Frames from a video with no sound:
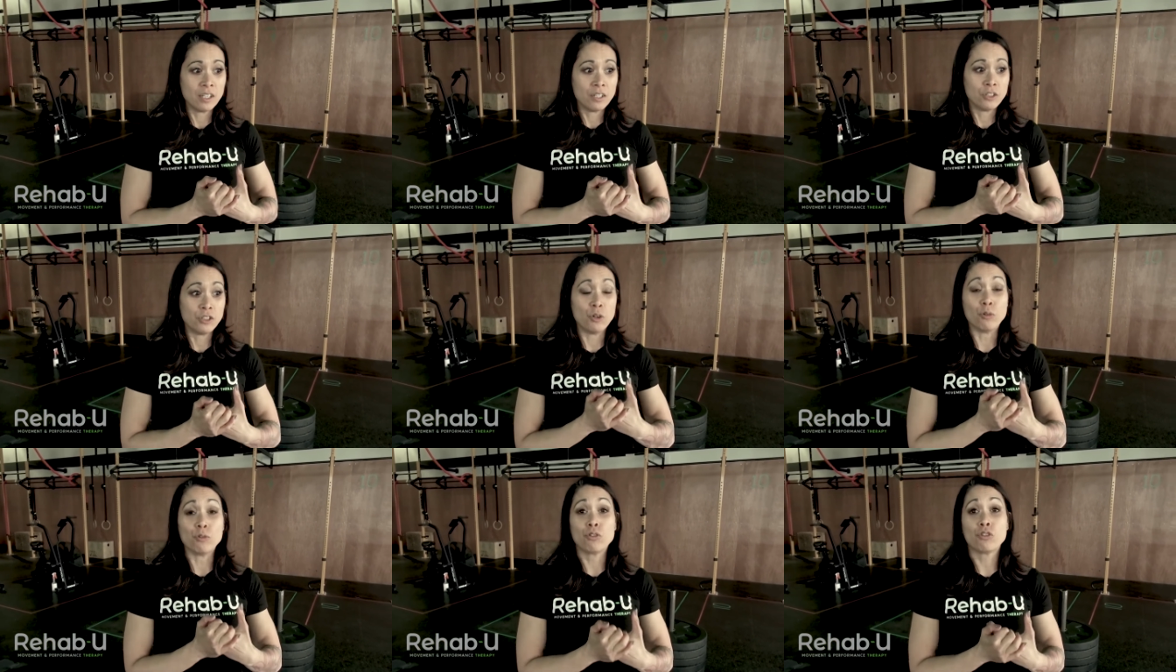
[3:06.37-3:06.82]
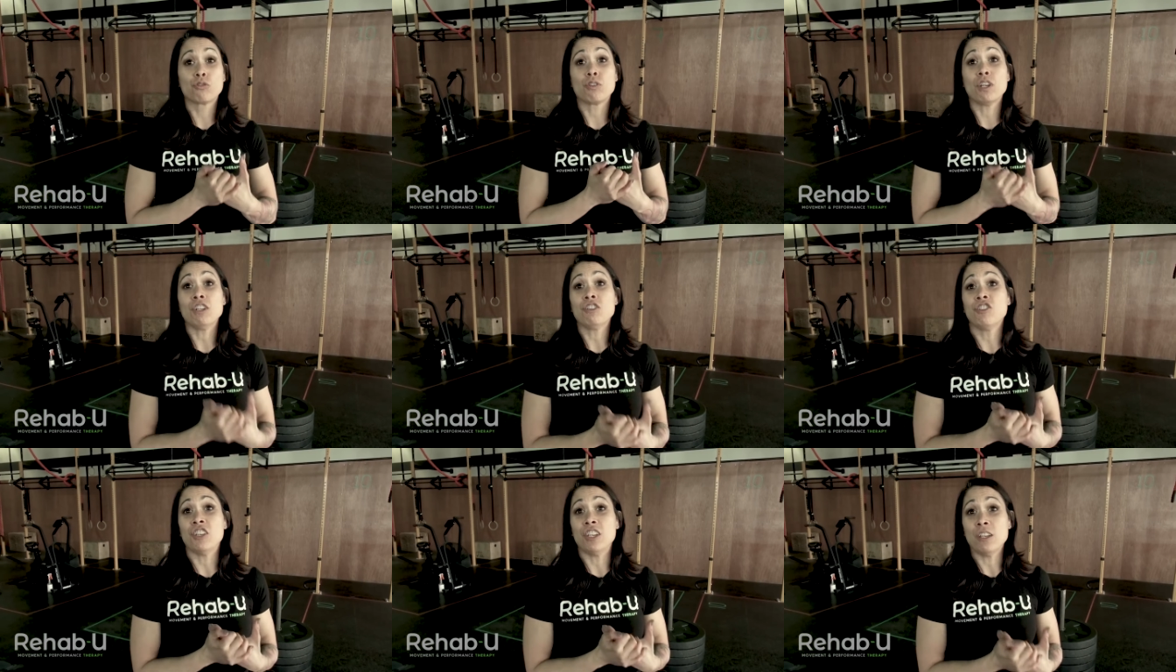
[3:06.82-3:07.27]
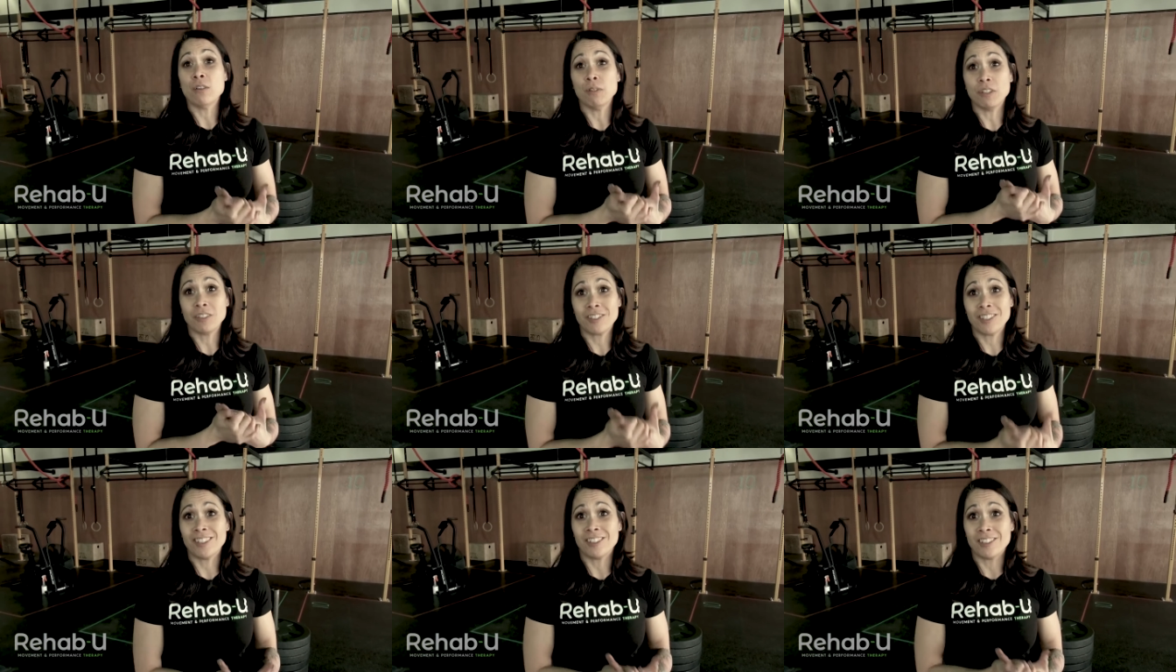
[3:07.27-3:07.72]
no stretching
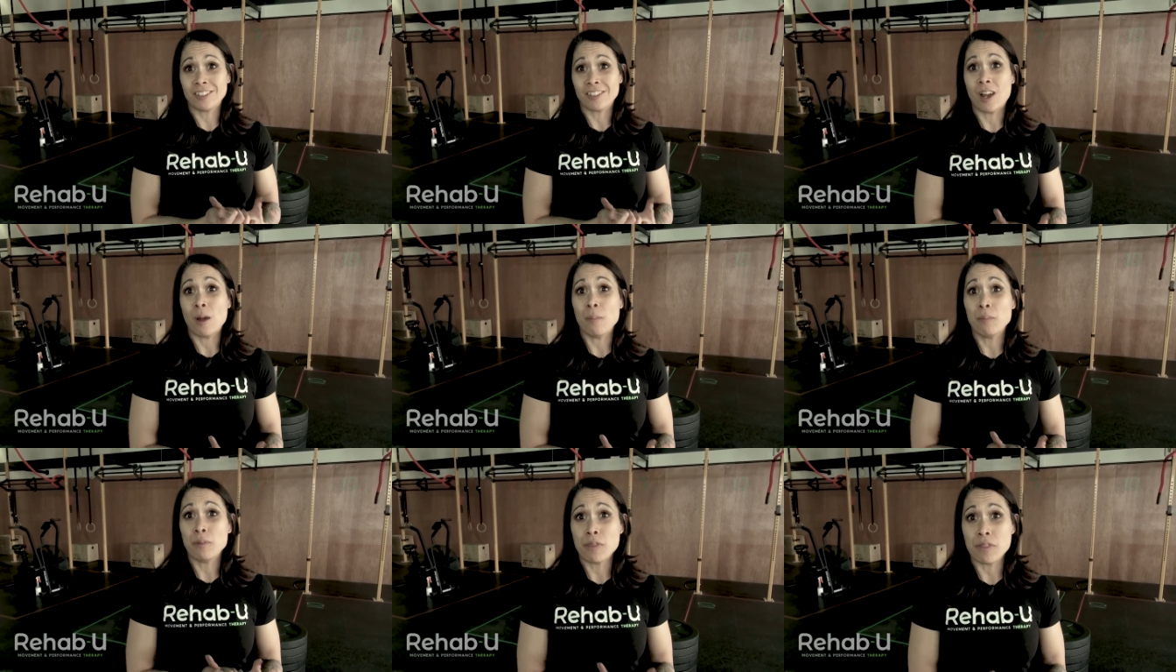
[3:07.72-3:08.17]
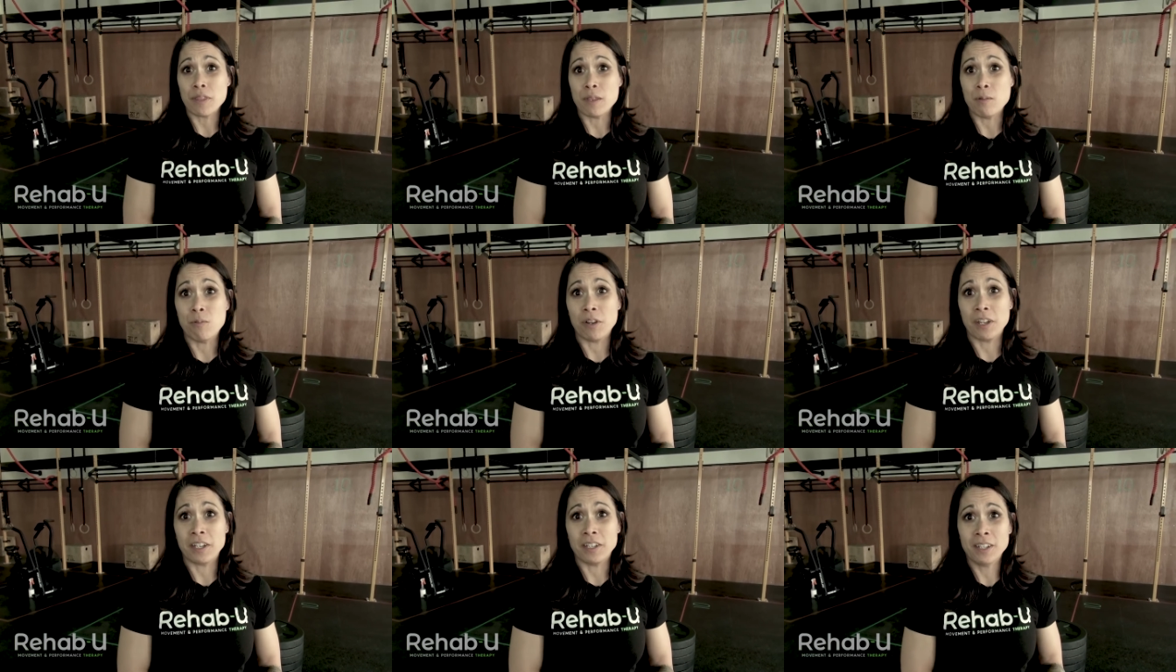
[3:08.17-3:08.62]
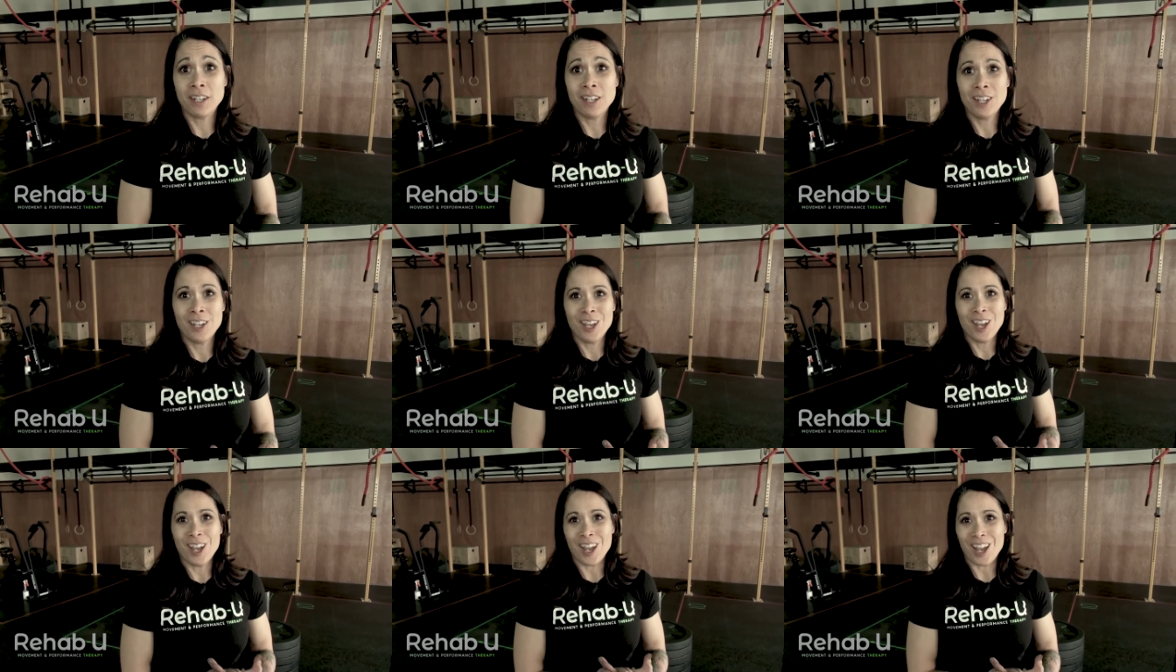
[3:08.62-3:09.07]
with tendinopathy
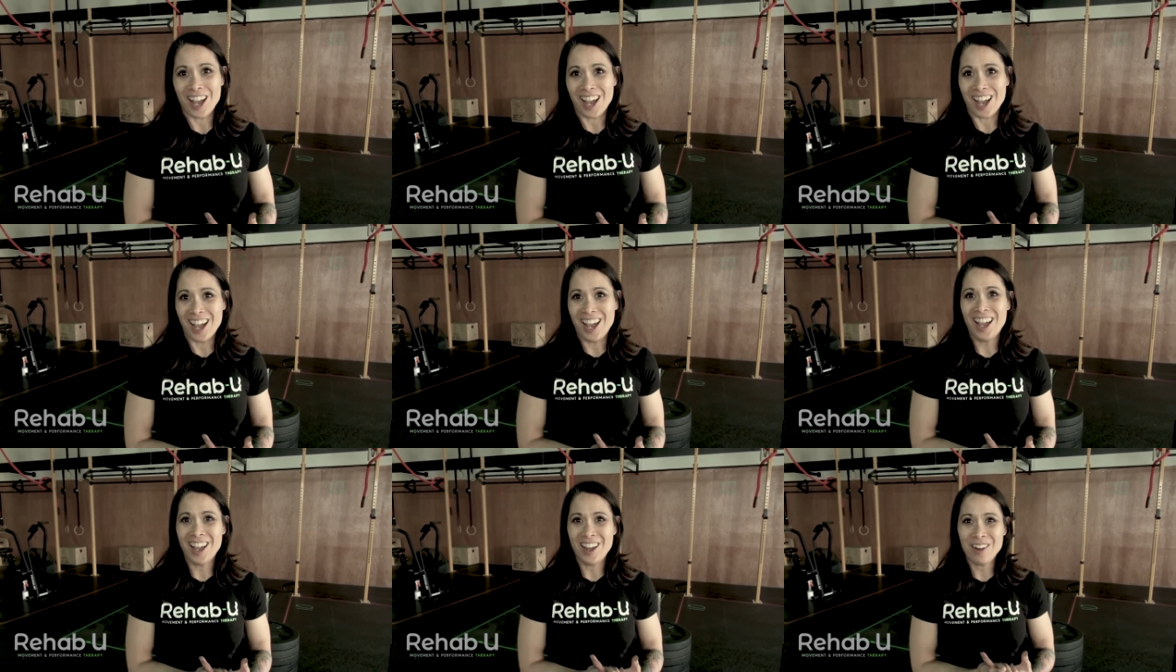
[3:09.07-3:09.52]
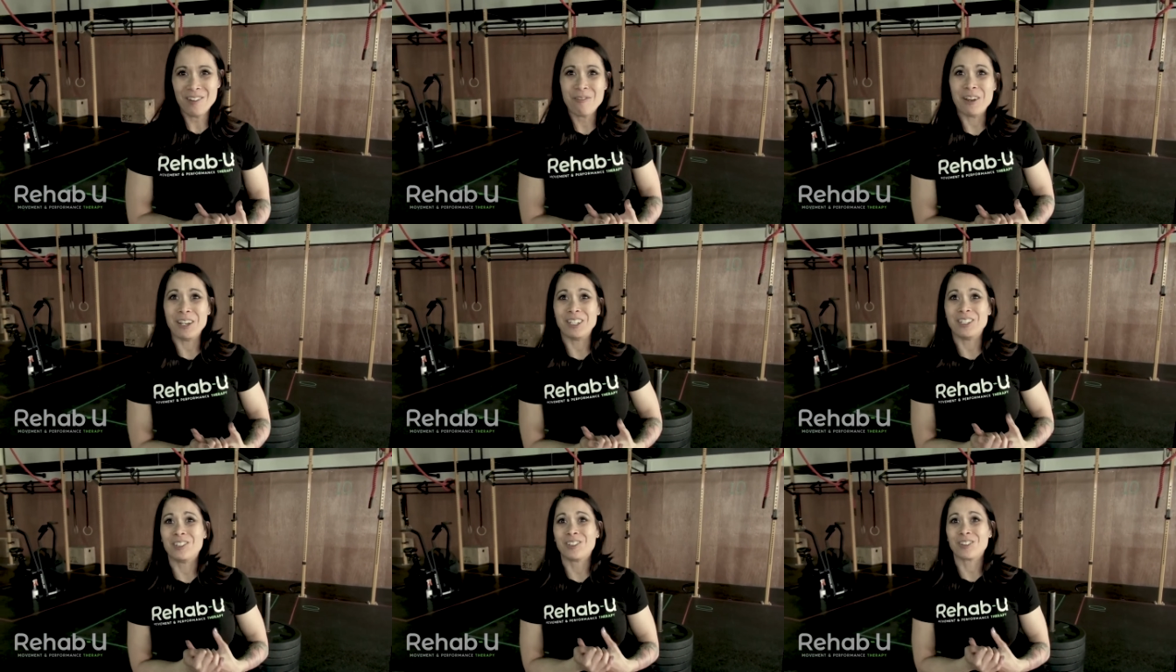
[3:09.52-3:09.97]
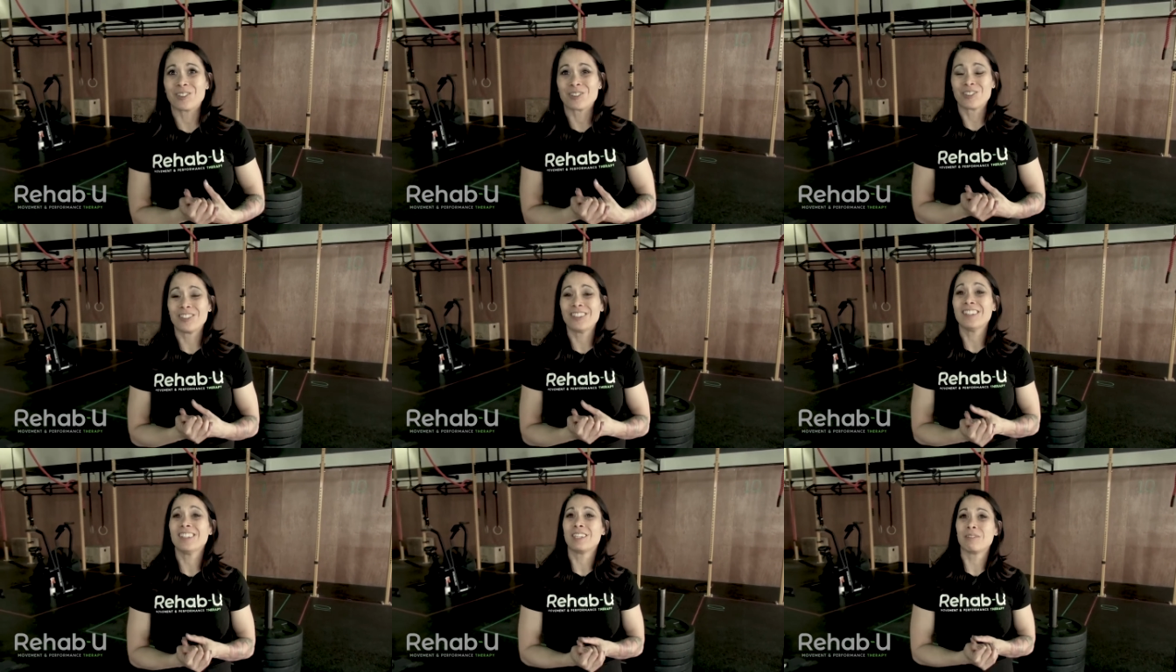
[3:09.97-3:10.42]
when you're
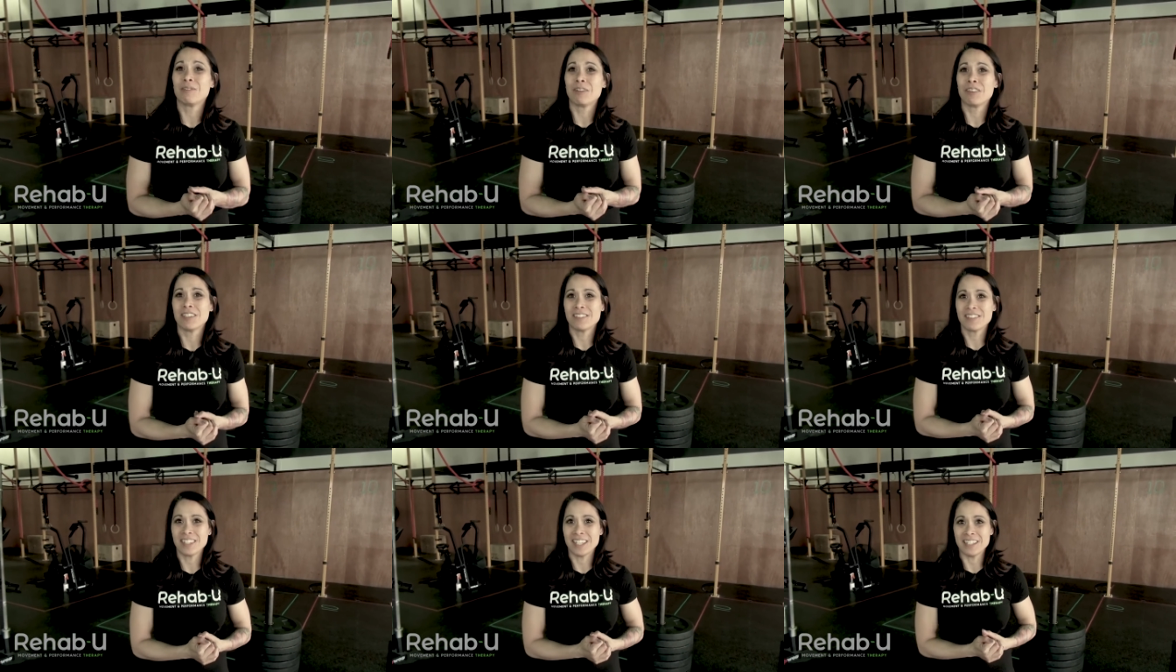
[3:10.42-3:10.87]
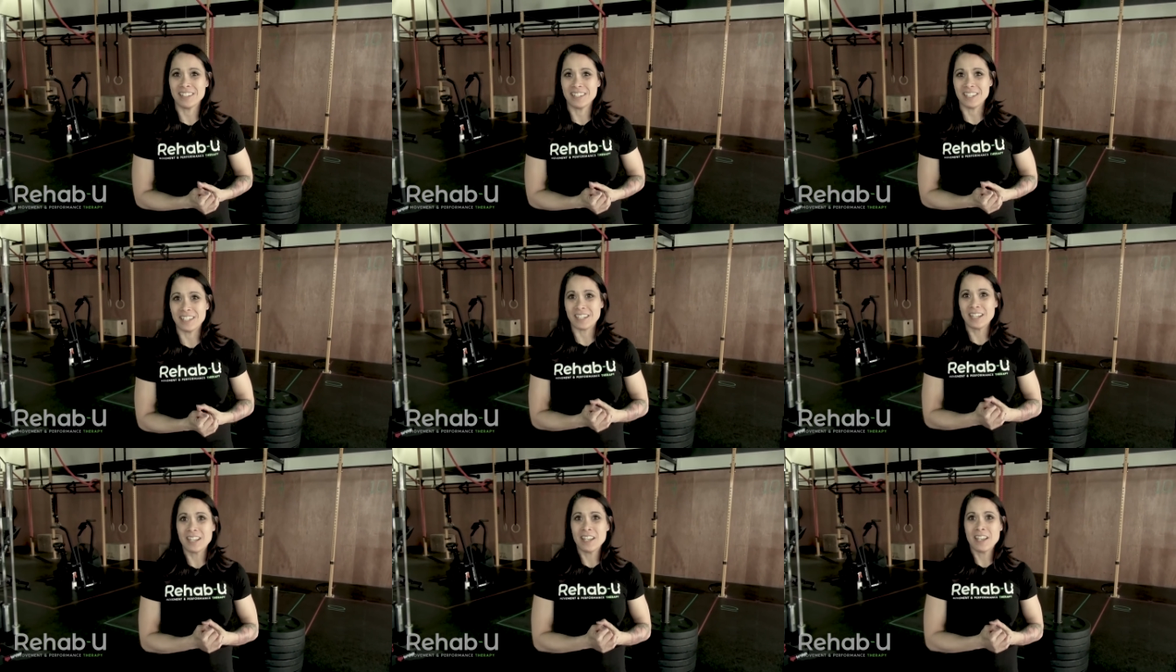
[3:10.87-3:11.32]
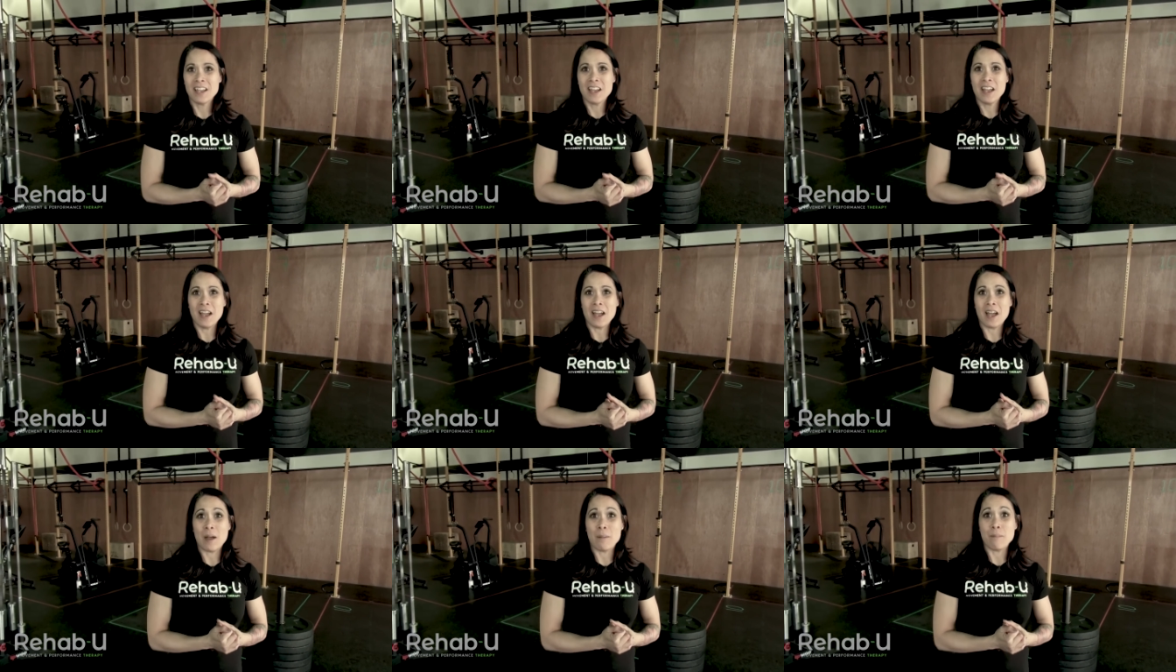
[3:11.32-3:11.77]
dealing with a tendon
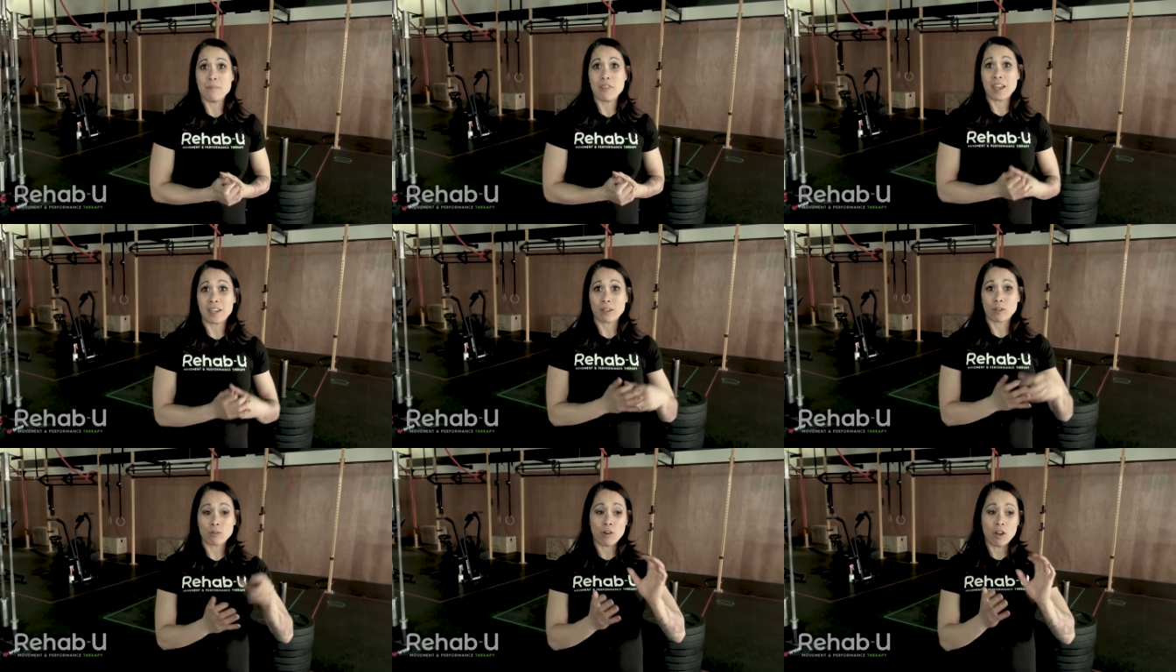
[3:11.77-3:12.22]
that